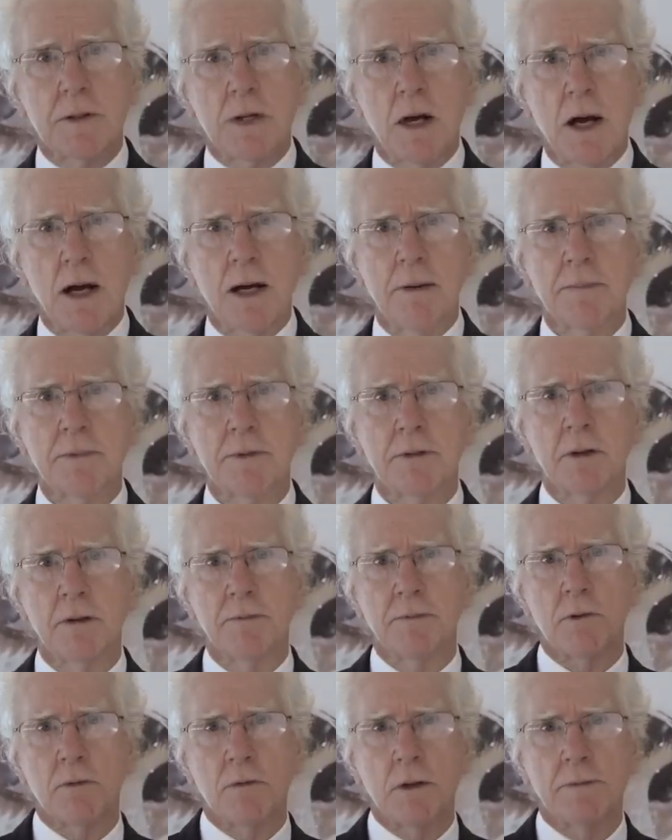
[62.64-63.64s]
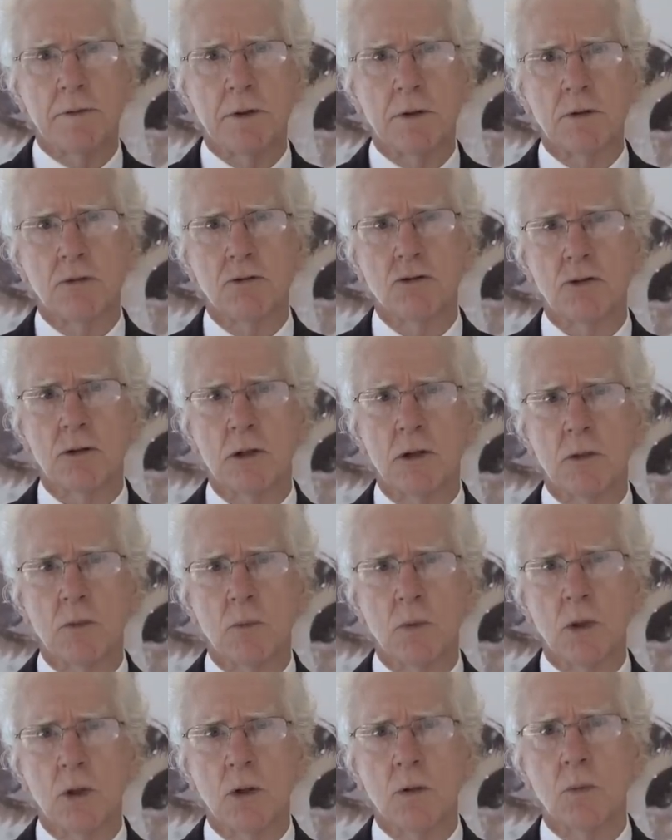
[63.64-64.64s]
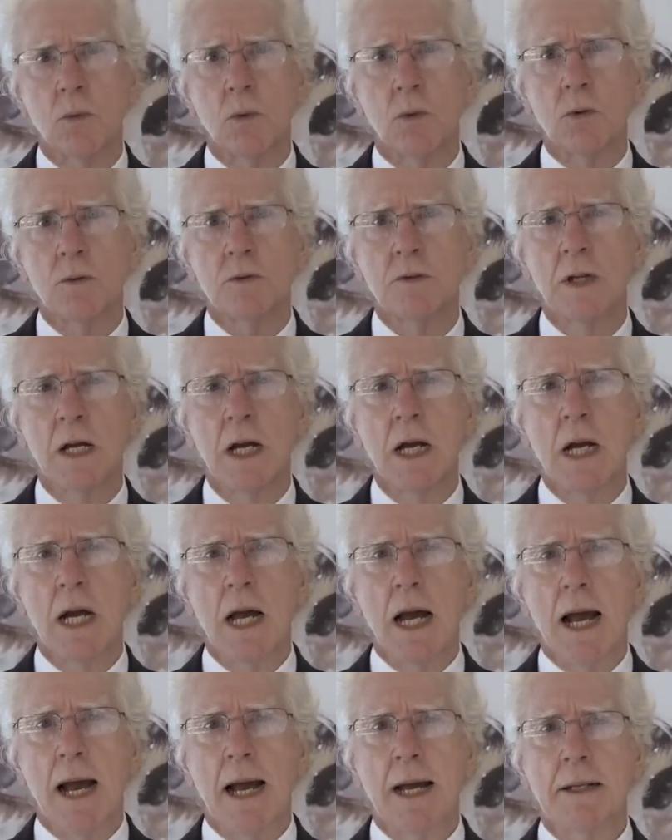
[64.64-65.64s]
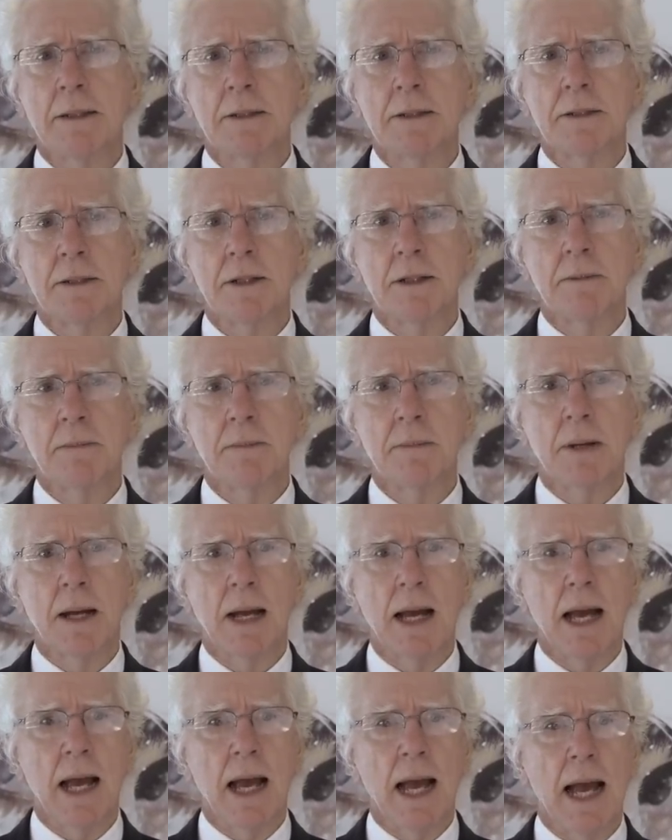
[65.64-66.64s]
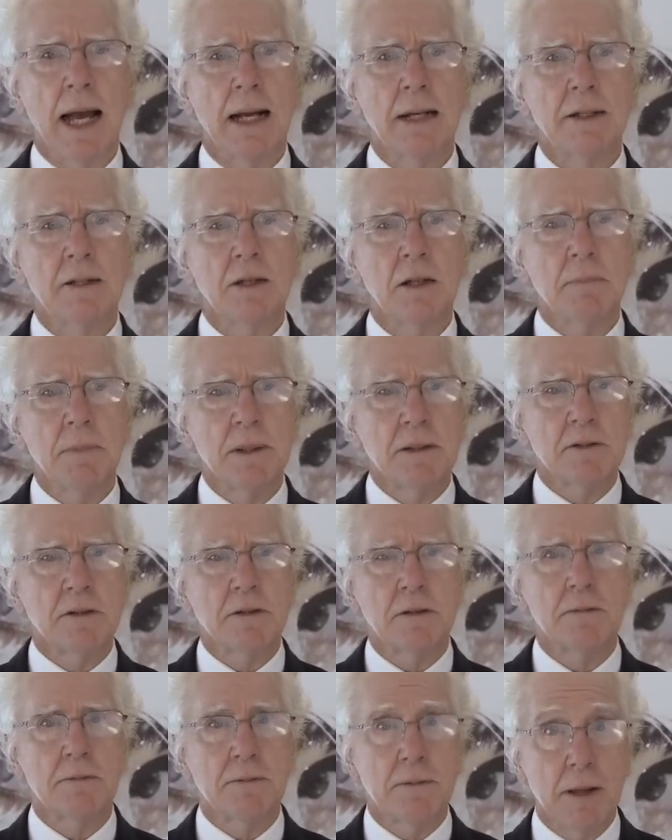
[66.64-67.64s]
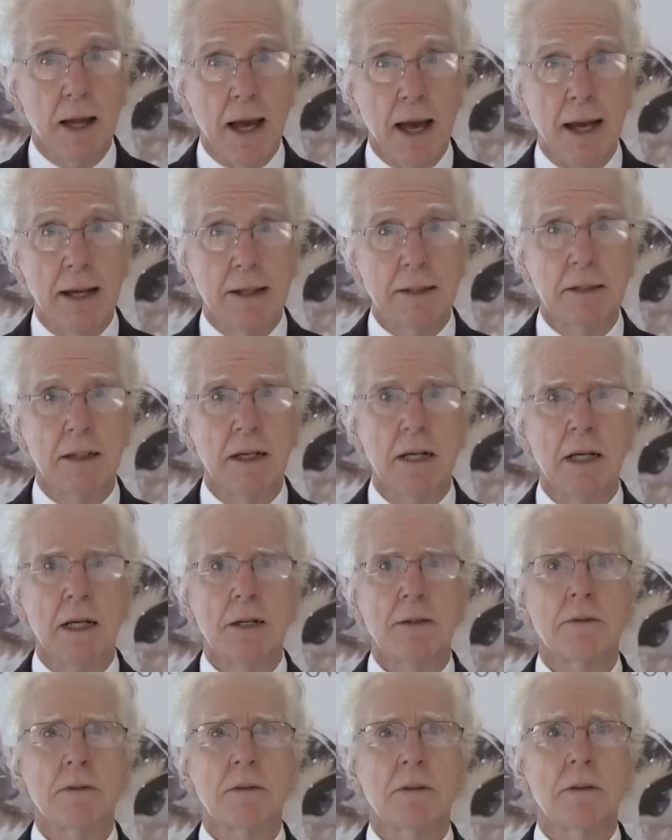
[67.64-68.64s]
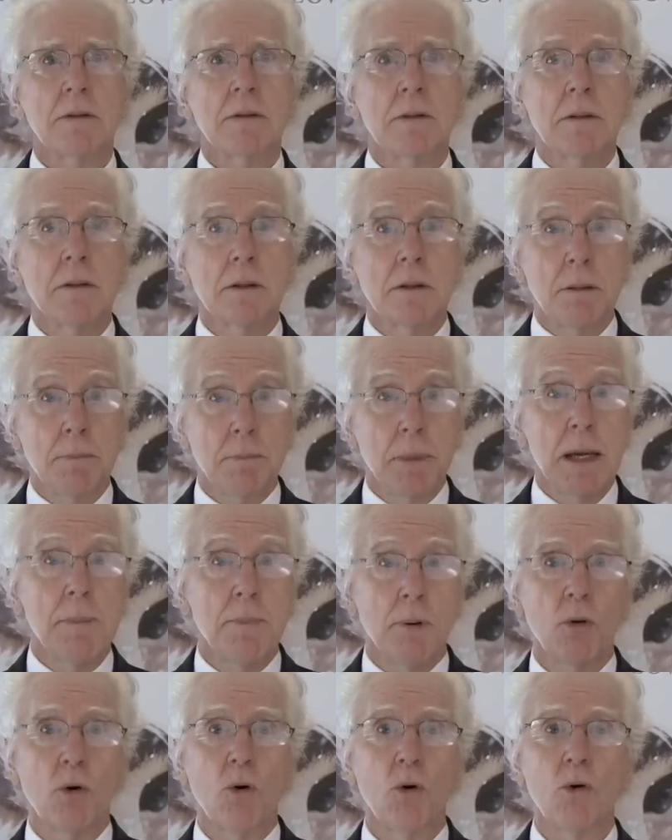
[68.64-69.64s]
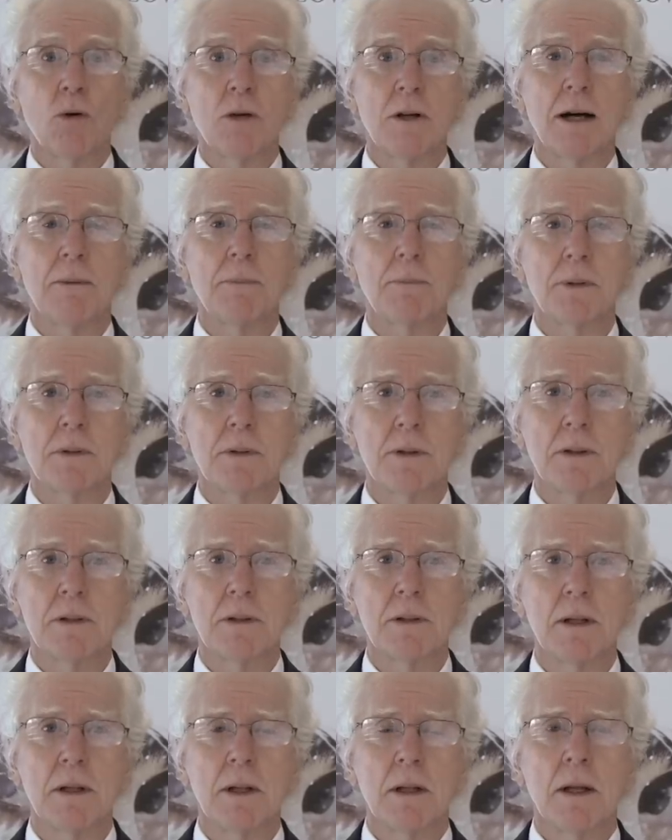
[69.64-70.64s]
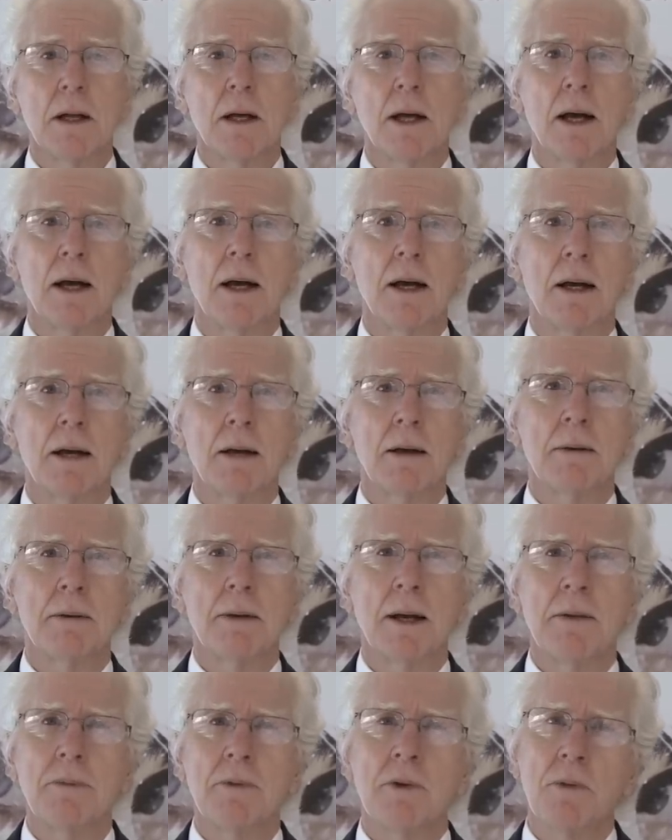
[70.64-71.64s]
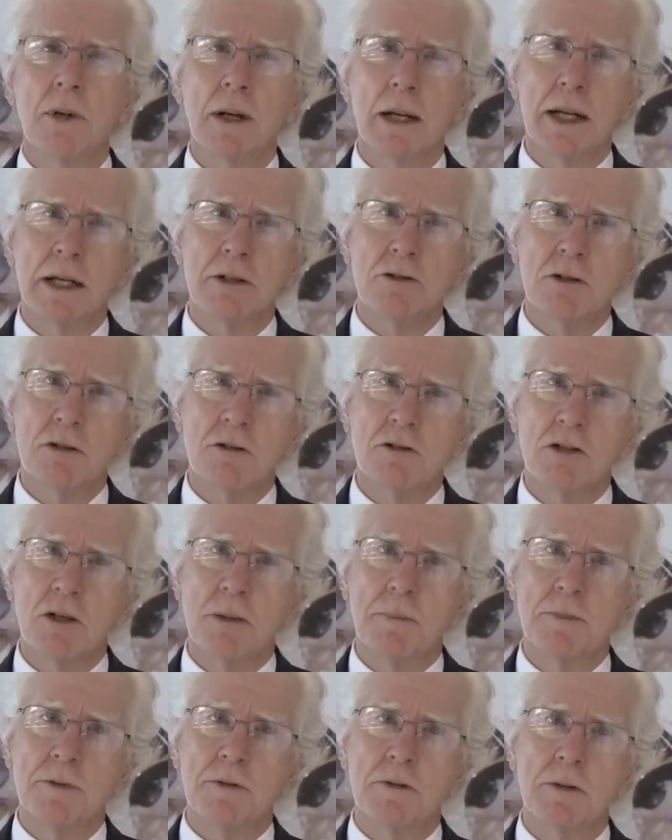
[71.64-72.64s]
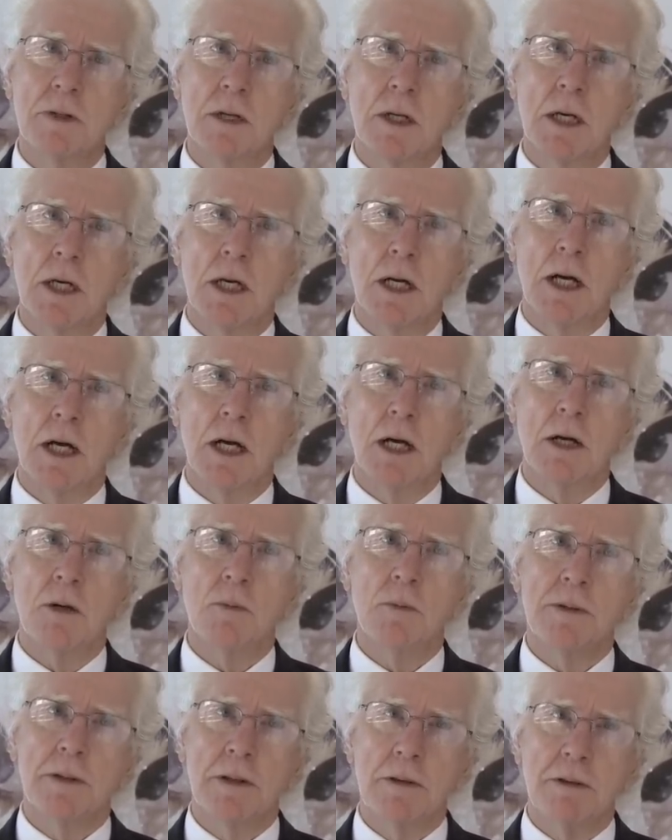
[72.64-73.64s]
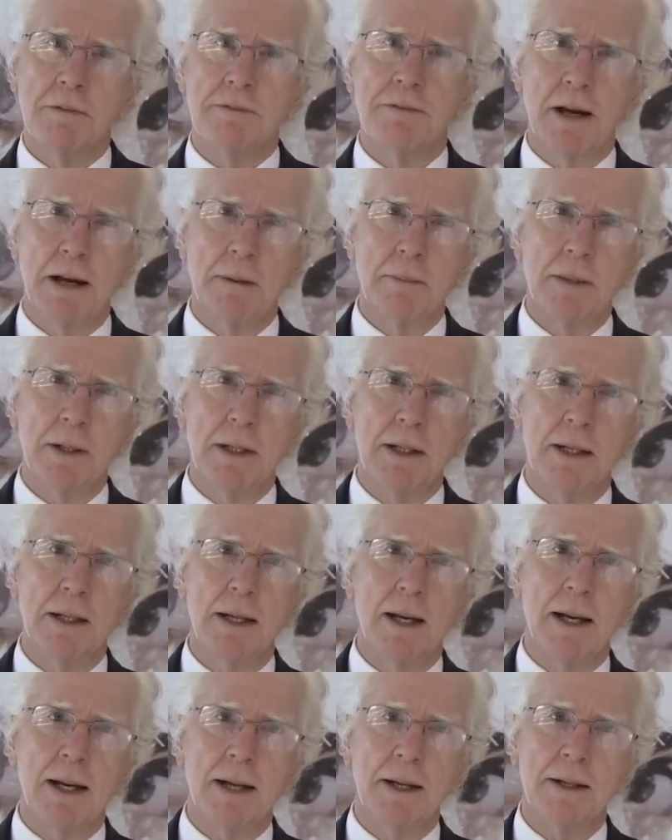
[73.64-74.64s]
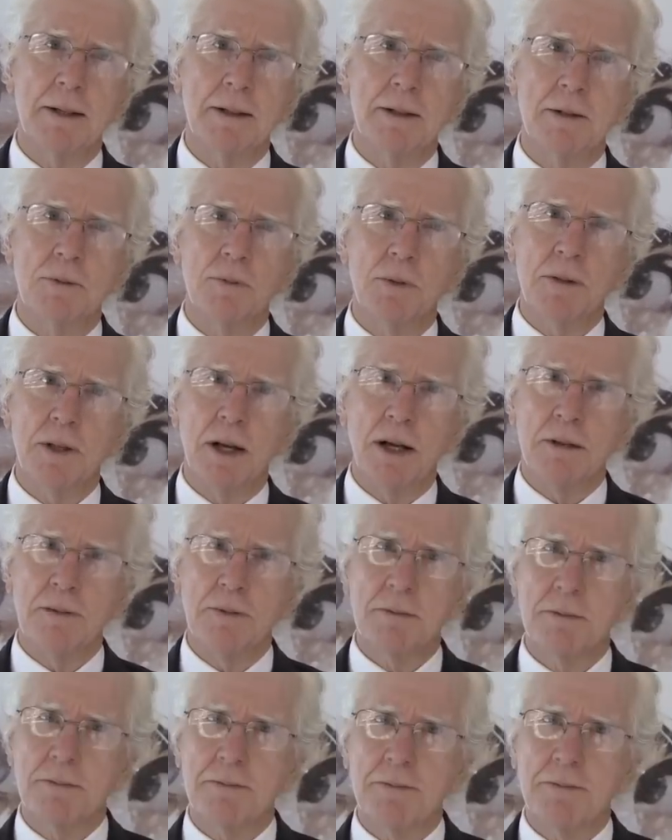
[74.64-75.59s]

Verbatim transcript: of times of the revolution and world wars, and in the midst of that, the people caught up with it, and the relationships within the family and without